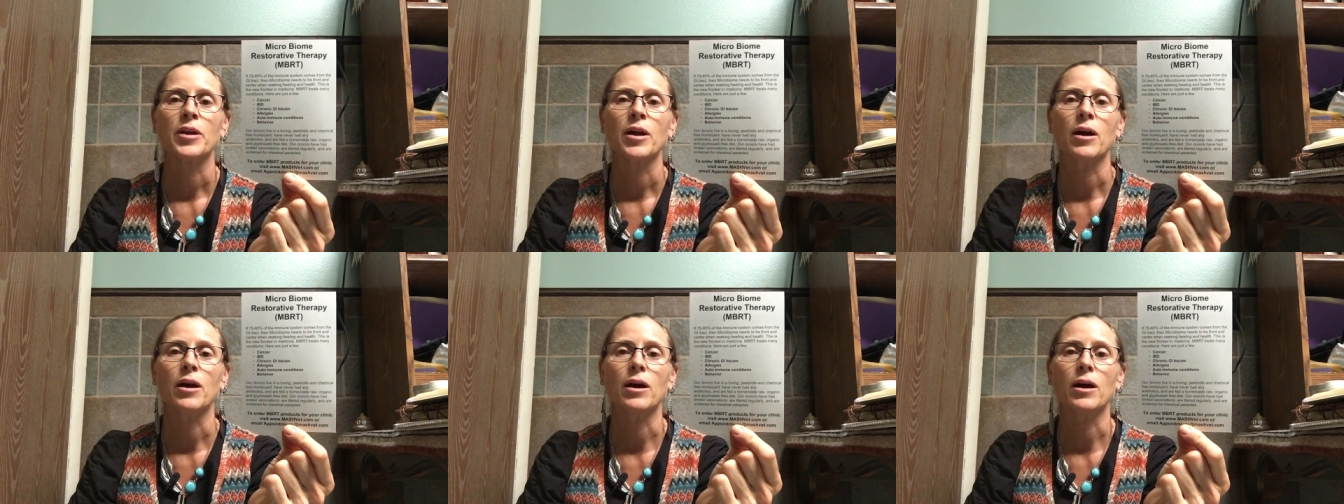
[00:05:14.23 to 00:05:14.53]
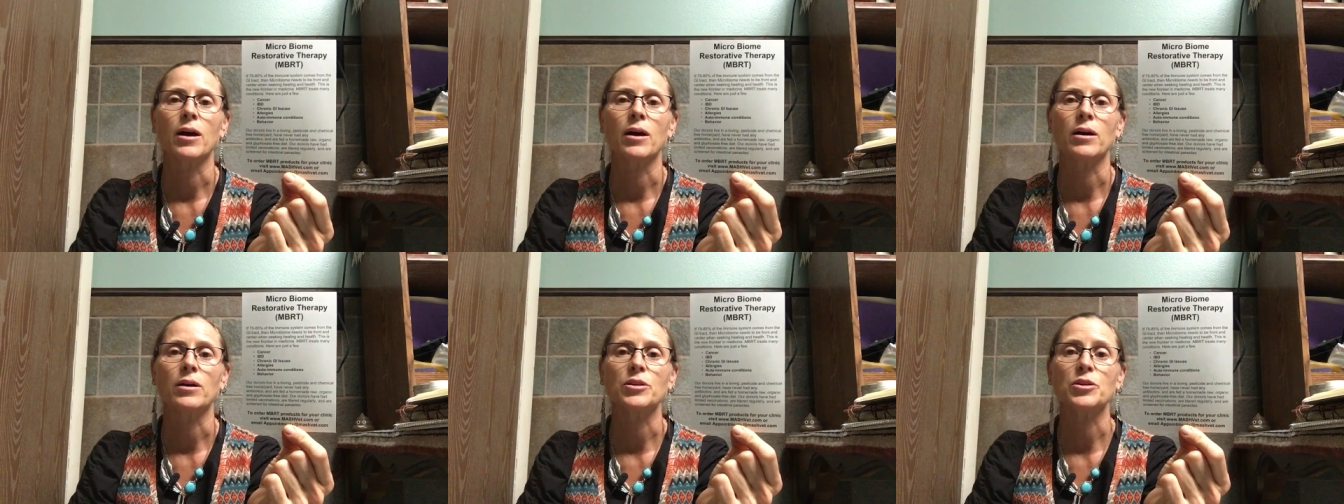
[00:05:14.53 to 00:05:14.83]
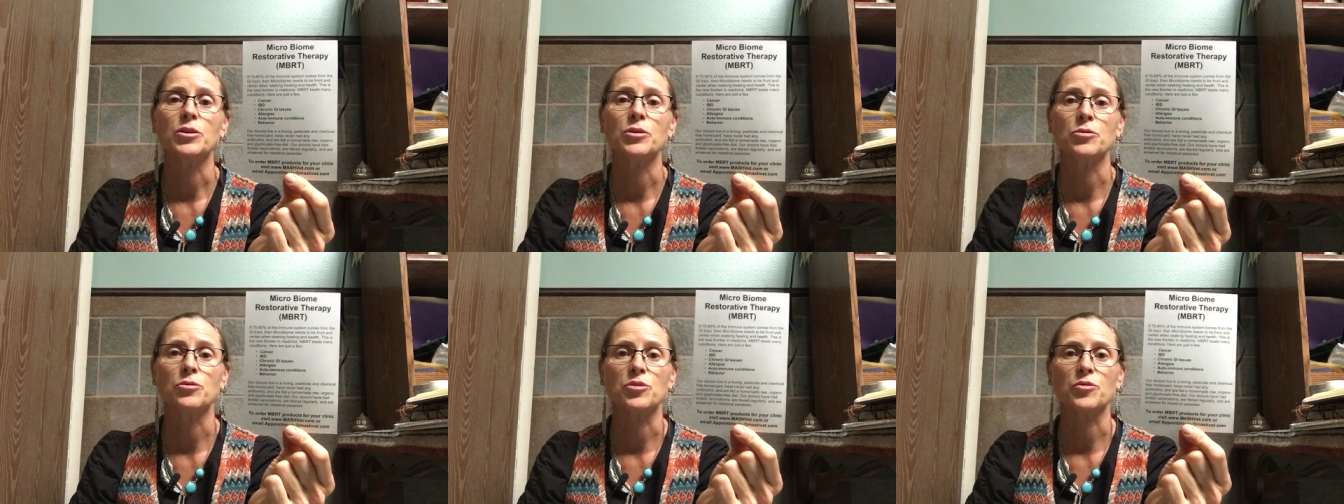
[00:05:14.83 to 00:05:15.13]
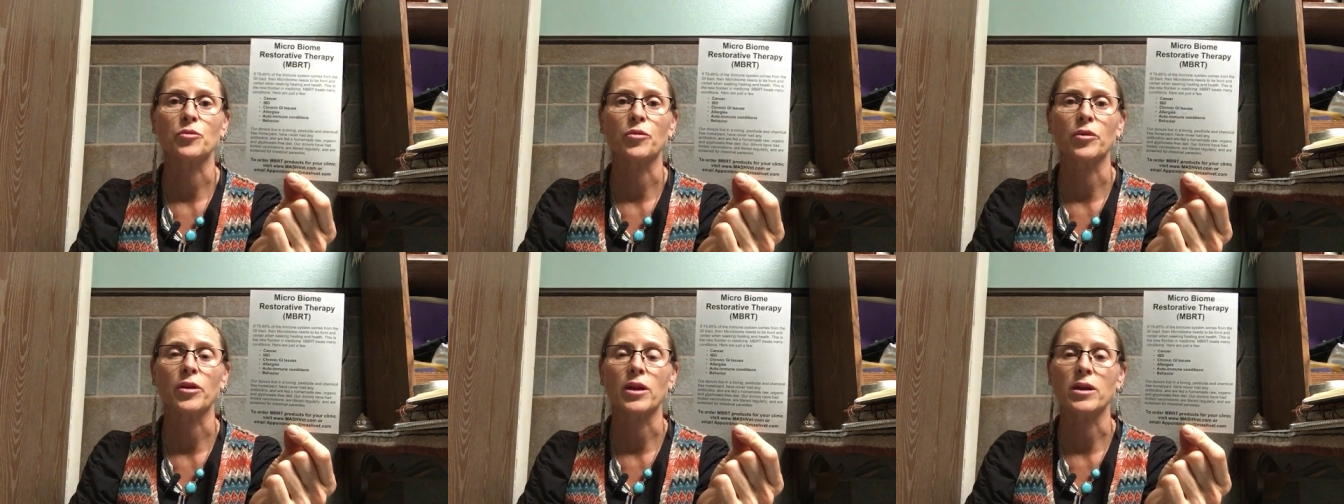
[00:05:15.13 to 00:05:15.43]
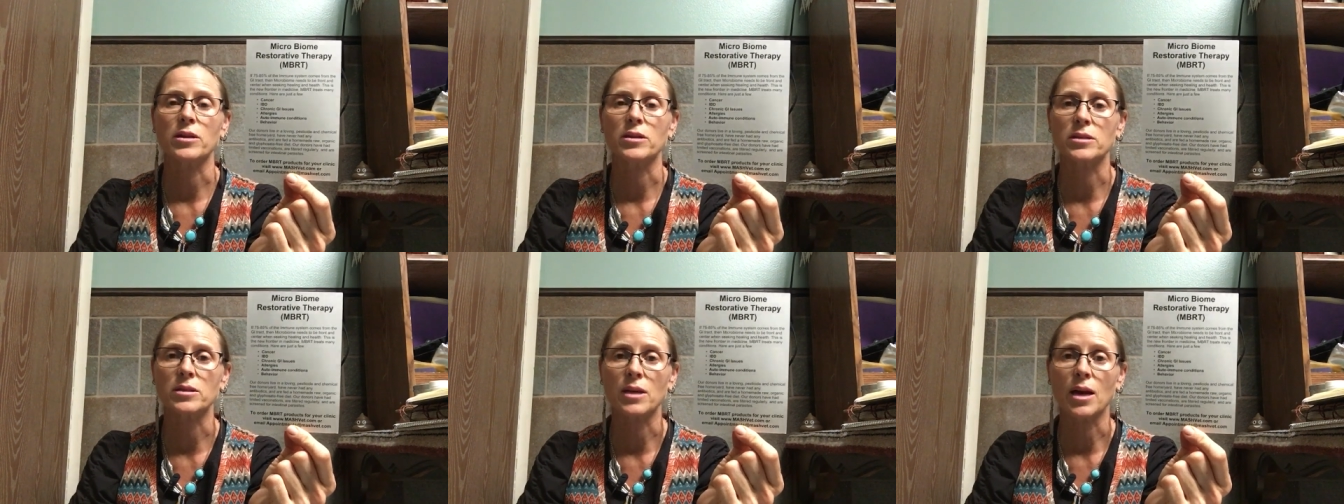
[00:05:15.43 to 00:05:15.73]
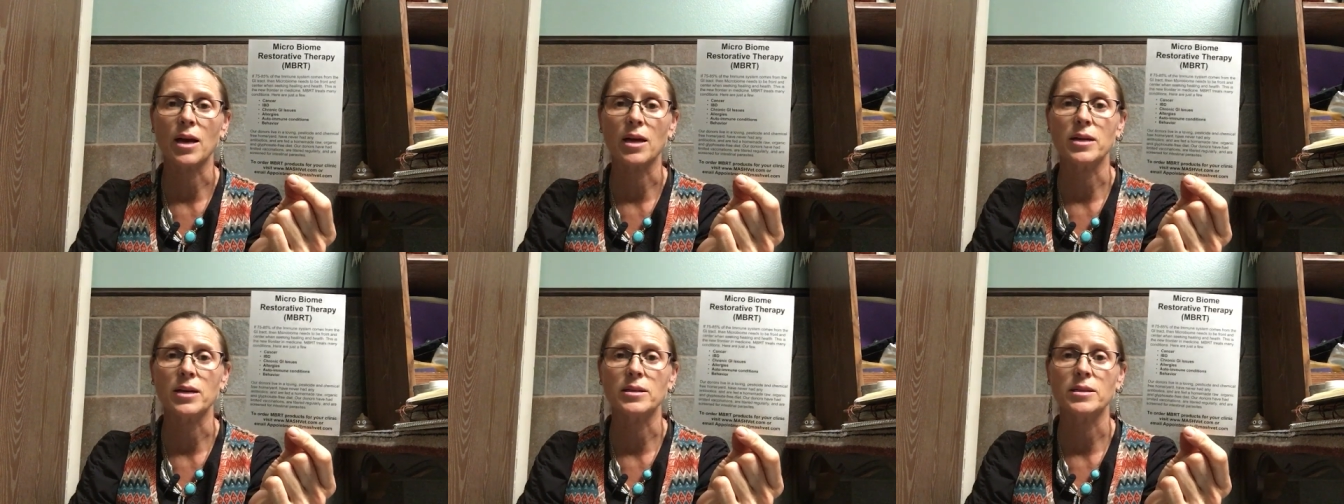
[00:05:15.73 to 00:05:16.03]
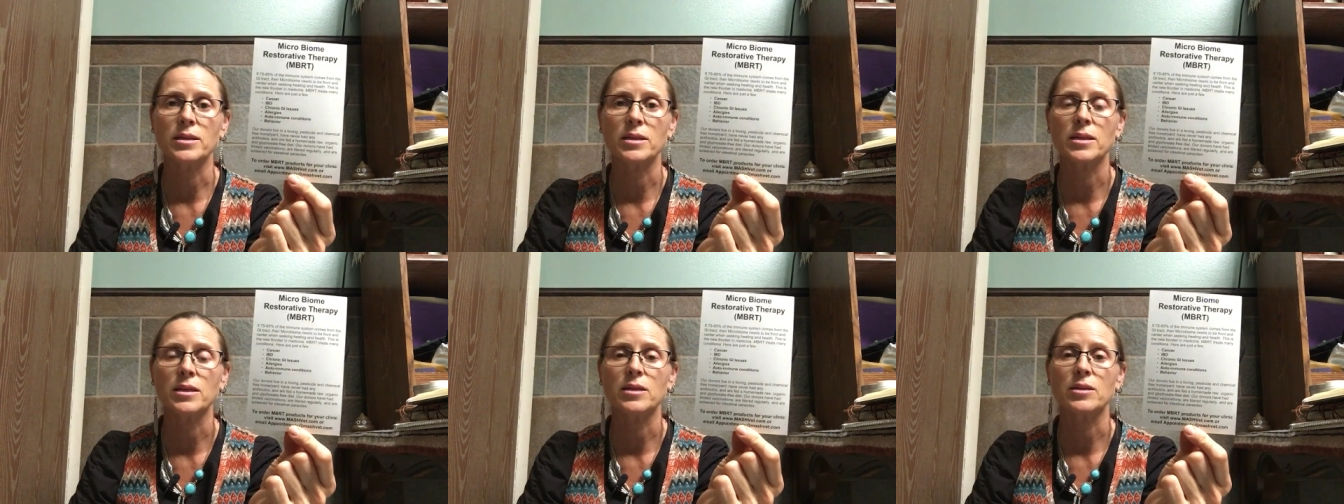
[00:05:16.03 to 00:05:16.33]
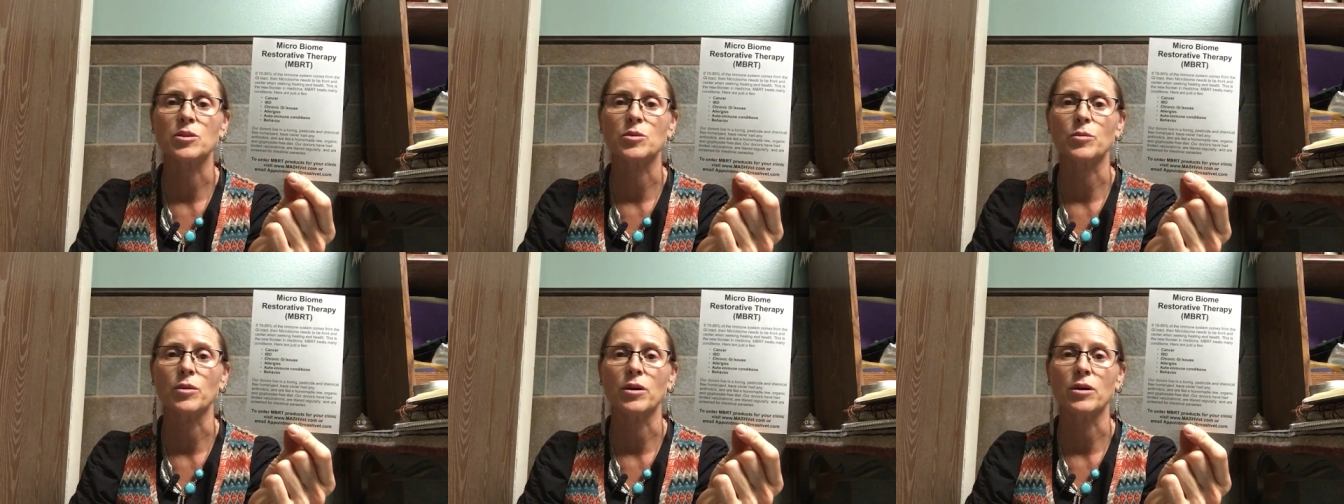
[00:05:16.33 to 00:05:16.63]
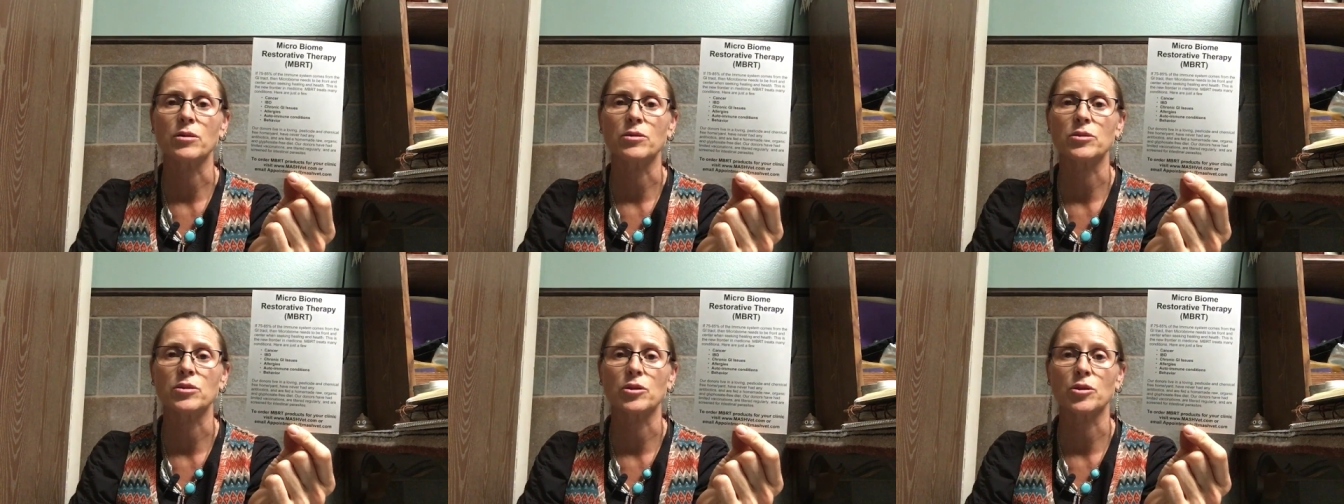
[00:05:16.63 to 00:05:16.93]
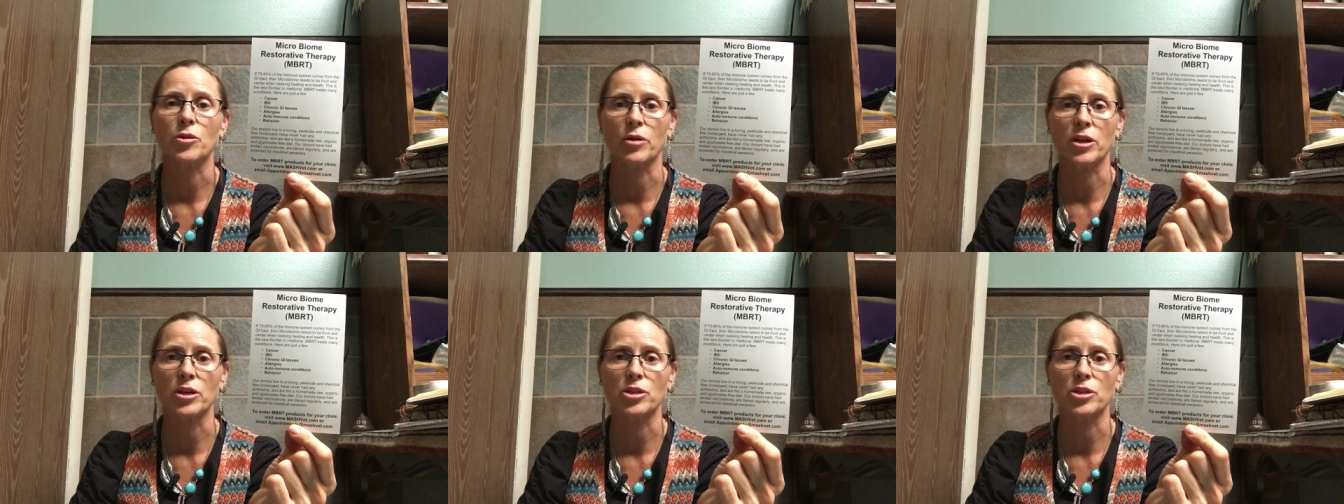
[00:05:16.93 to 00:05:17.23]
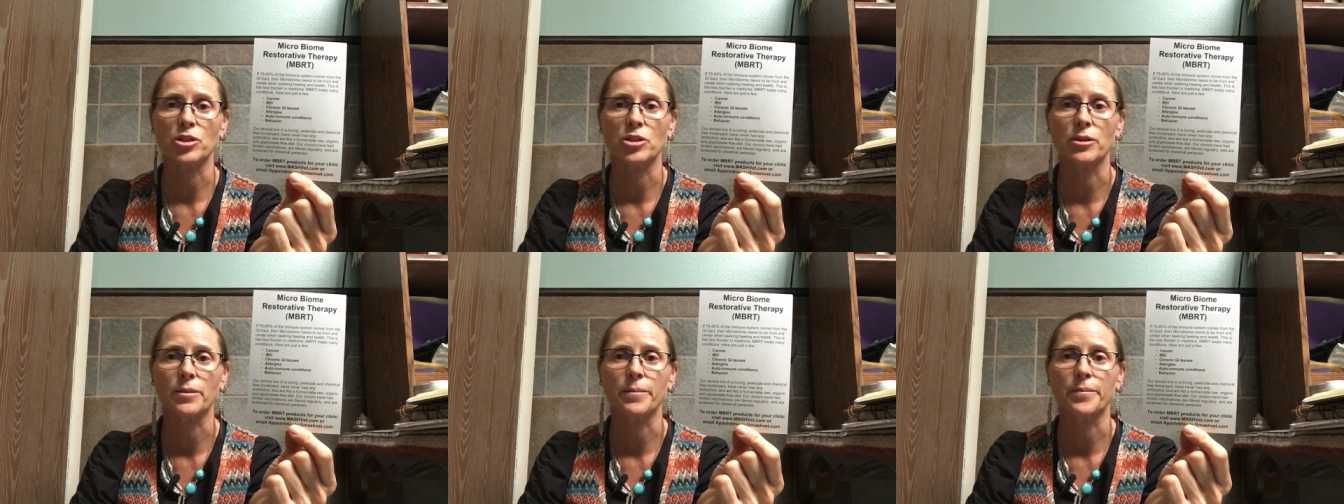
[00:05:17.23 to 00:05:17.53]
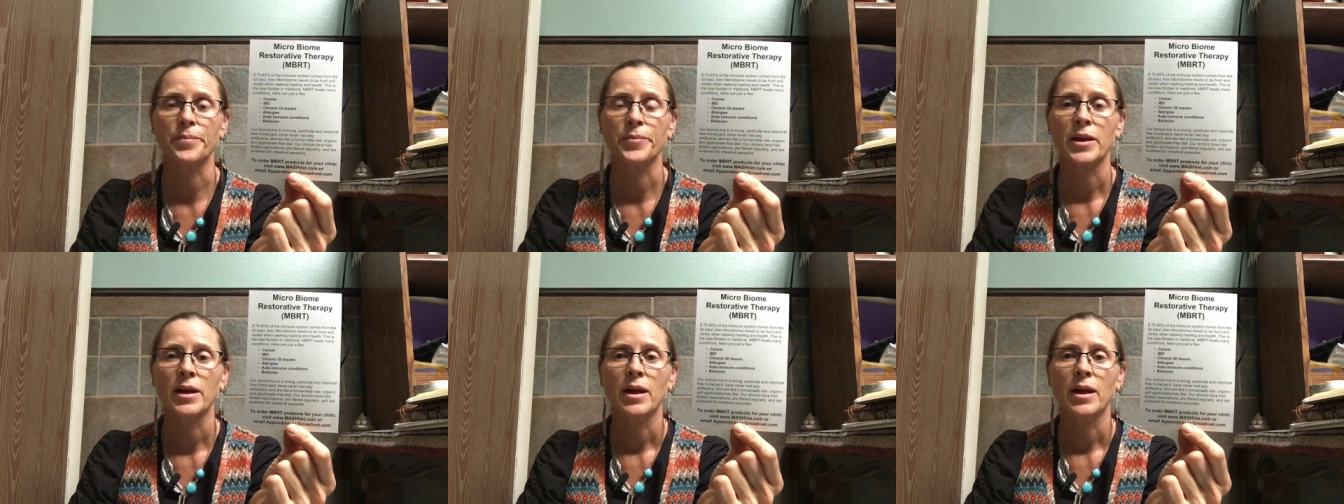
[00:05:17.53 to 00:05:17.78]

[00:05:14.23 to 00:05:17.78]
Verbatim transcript: uh, use for anxiety as well as aggression.